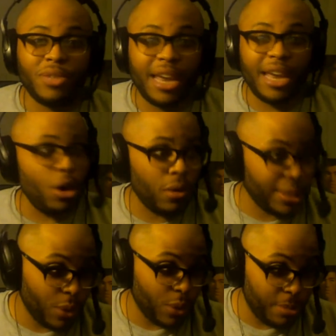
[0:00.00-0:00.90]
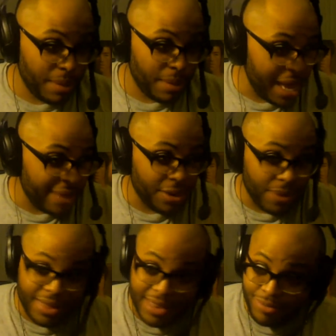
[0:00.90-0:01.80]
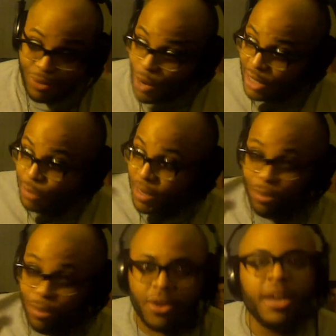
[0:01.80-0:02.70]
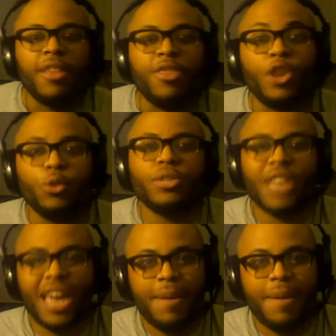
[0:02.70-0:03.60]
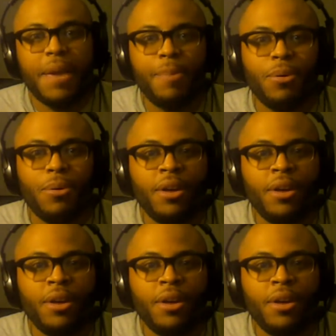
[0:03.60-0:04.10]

who's like, oh, let's watch Big Bang Theory, then watch Big Brother. Those kind of people